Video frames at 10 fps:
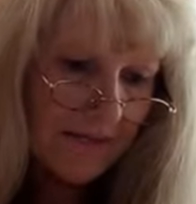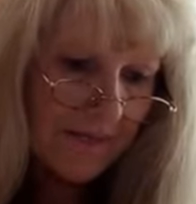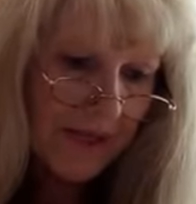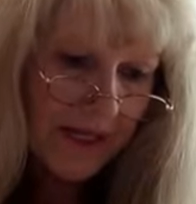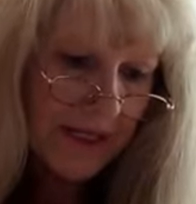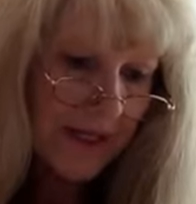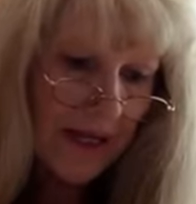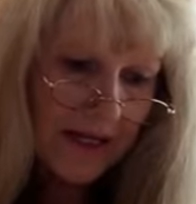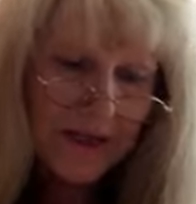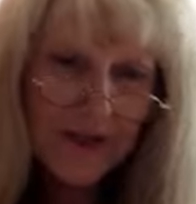like I said,
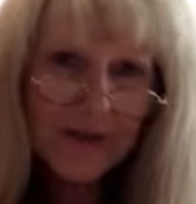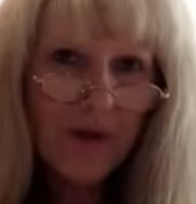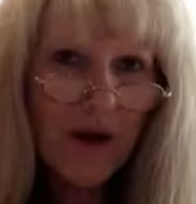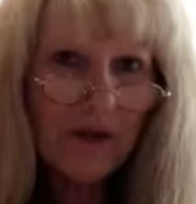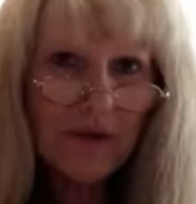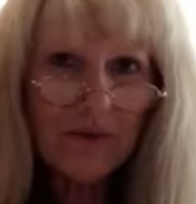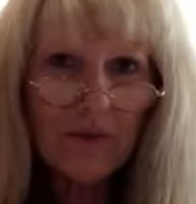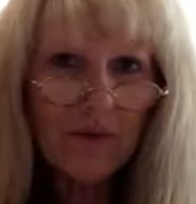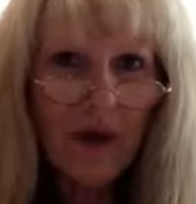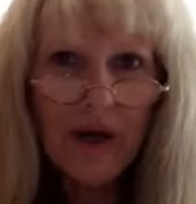I can swallow
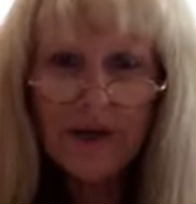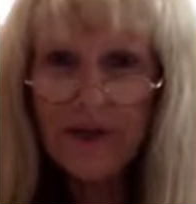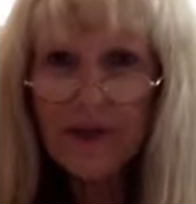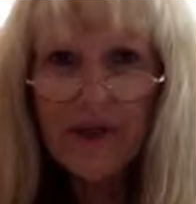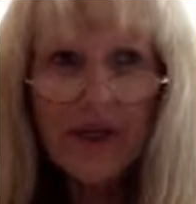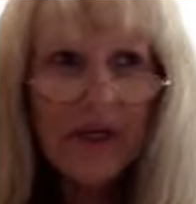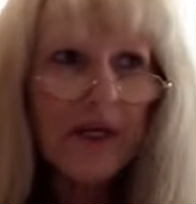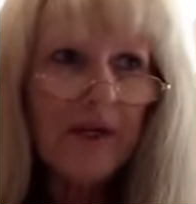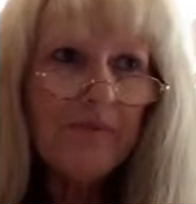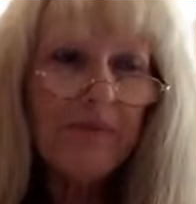water,
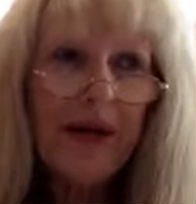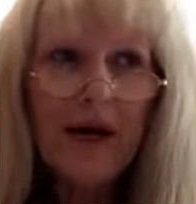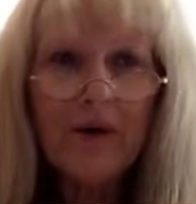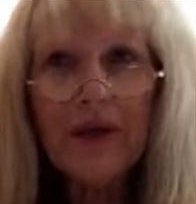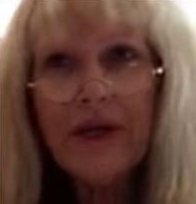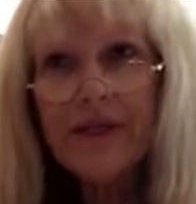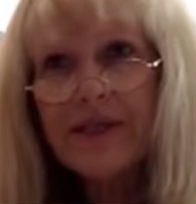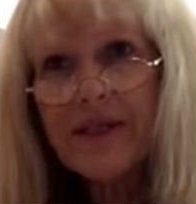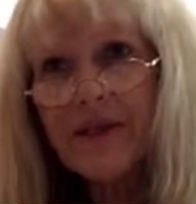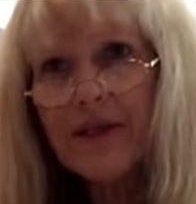Powerade
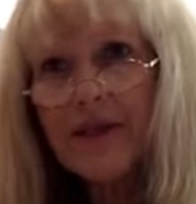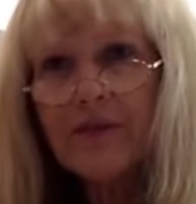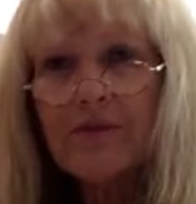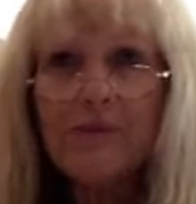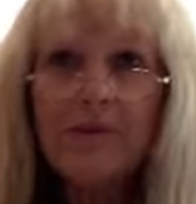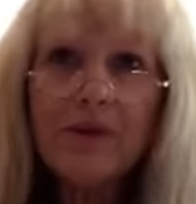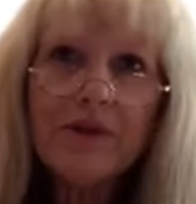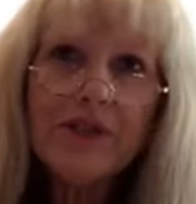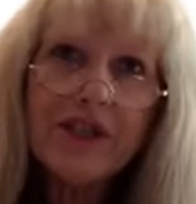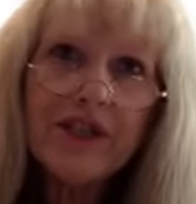Zero, my
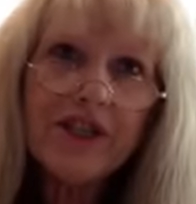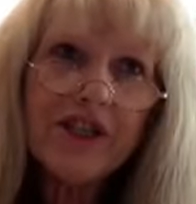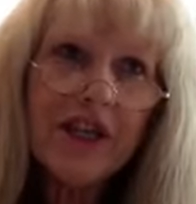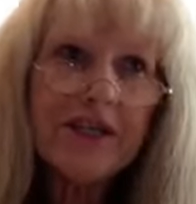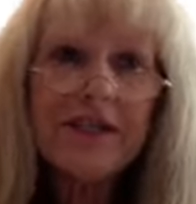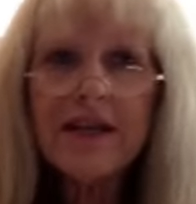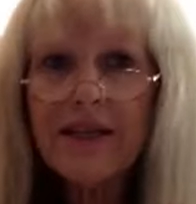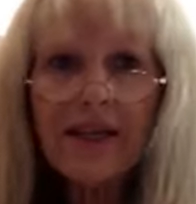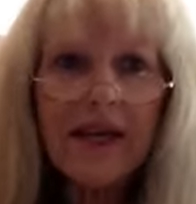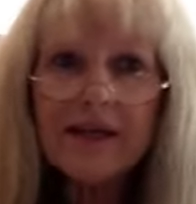protein shakes.
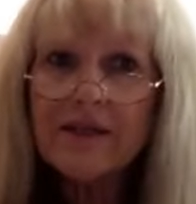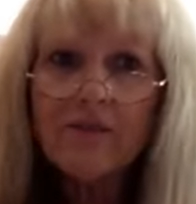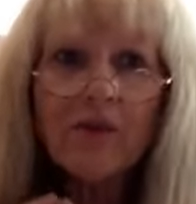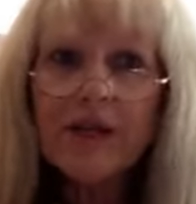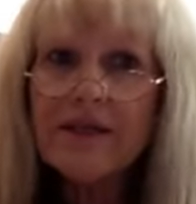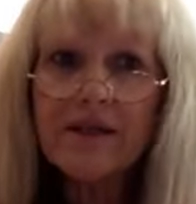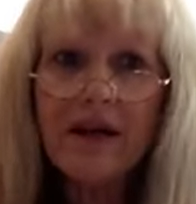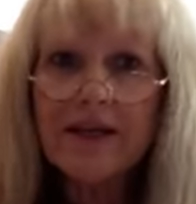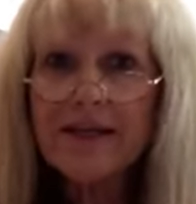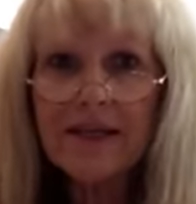Nothing has once
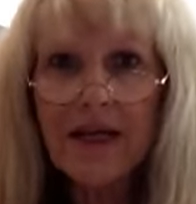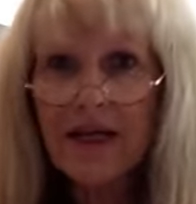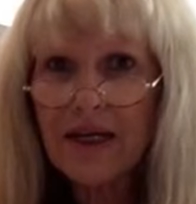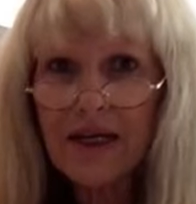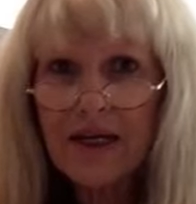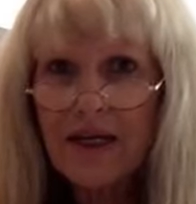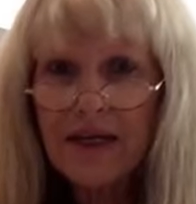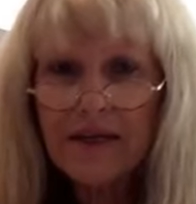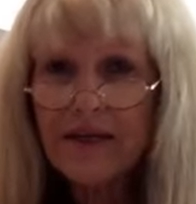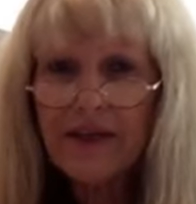gotten stuck
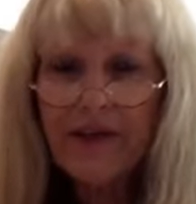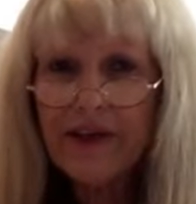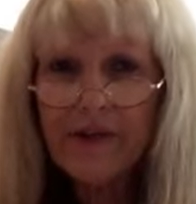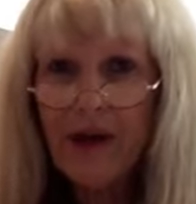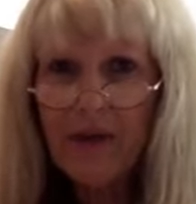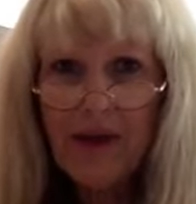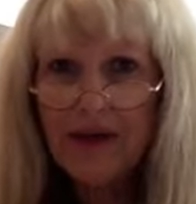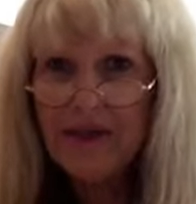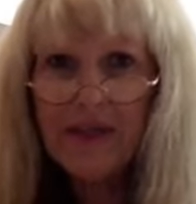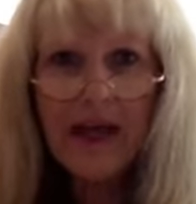since I've had the
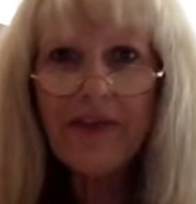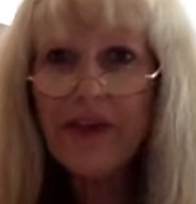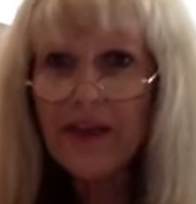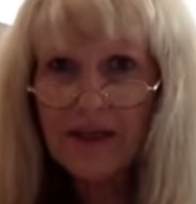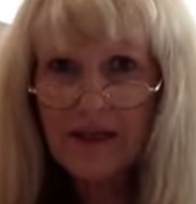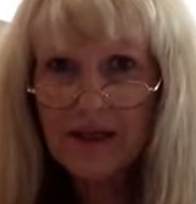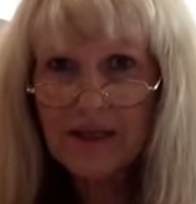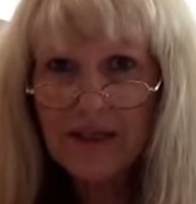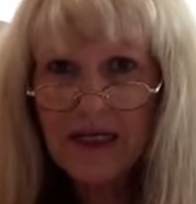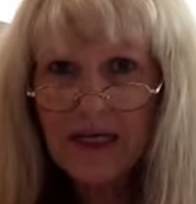bypass. Nothing has gotten
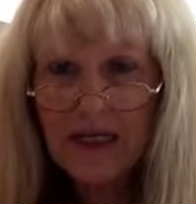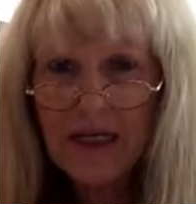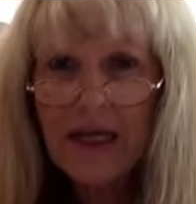stuck.